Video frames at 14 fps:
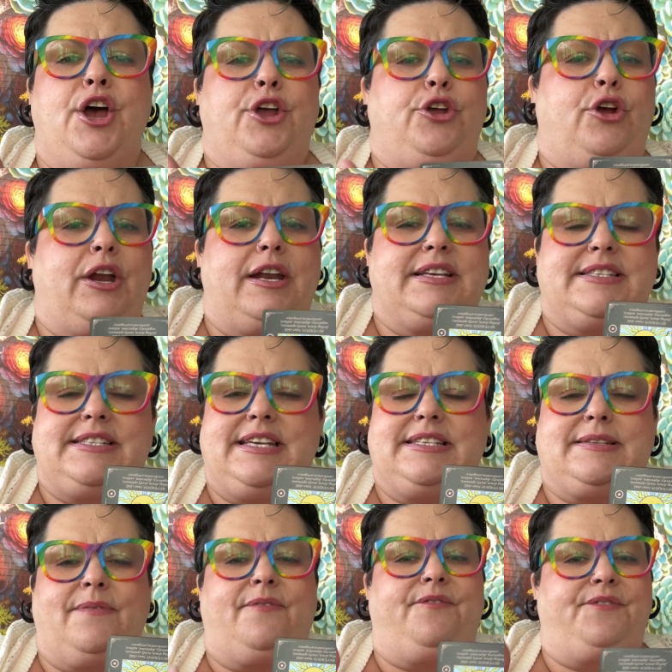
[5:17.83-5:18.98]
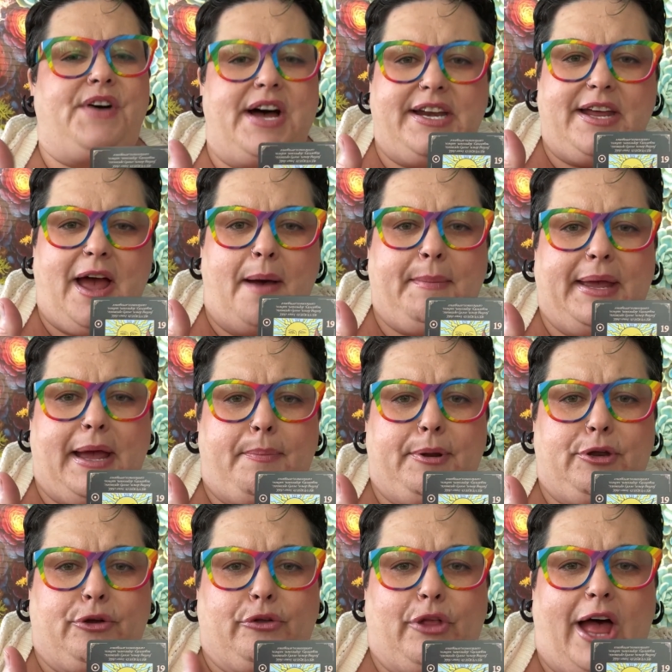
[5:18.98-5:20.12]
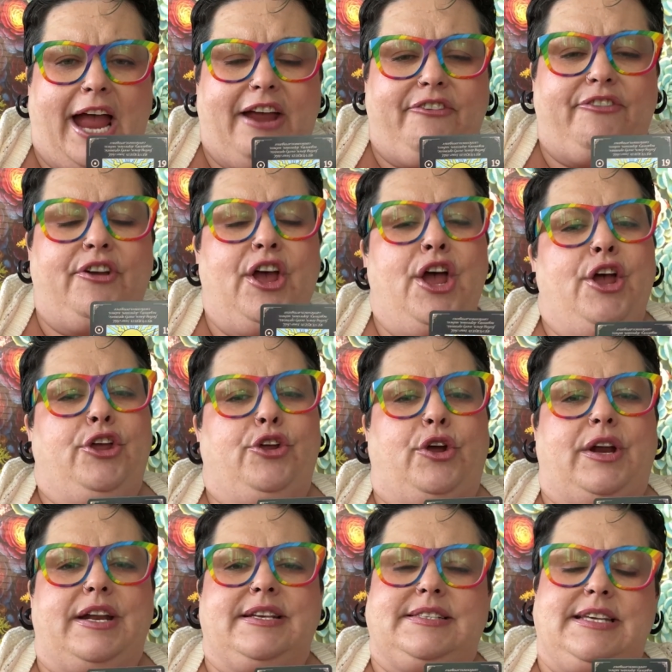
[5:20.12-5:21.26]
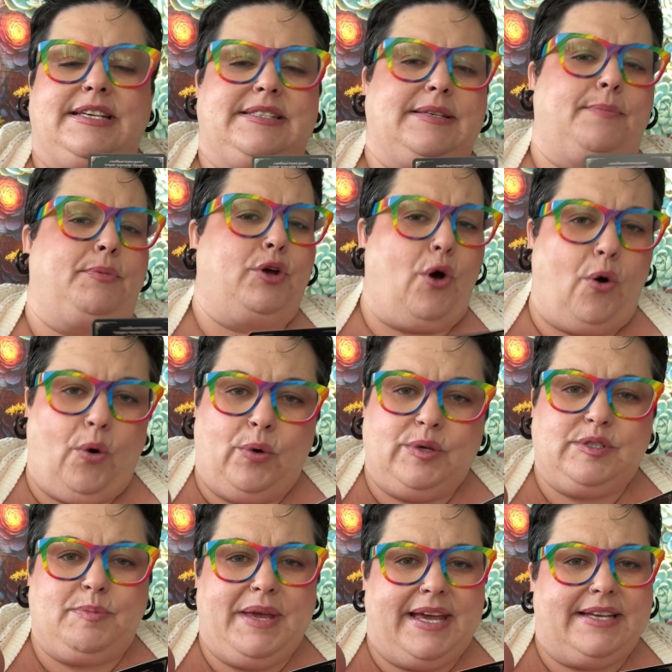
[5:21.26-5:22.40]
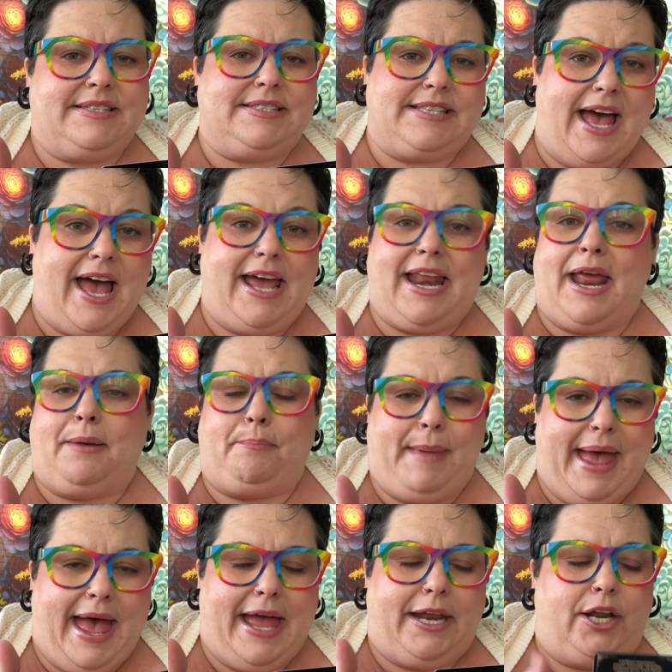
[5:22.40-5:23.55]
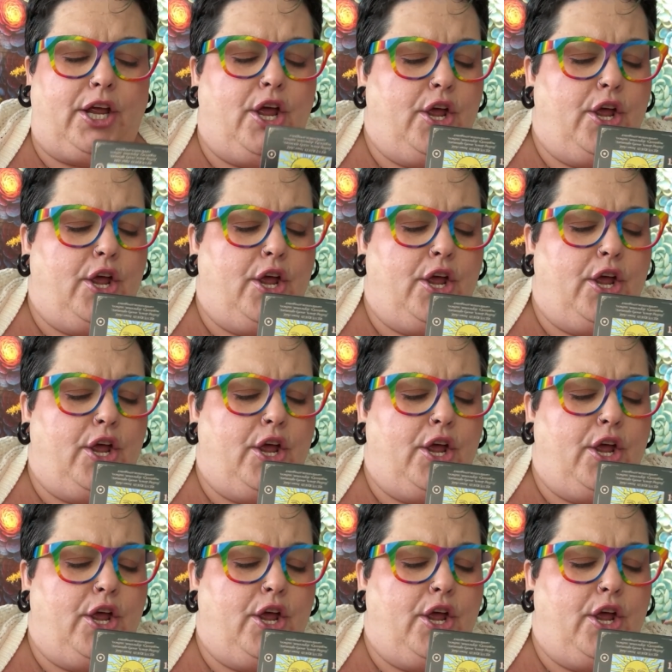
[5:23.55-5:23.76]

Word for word: You're going to see some fun coming up in your life. You're going to see some goals being set and met.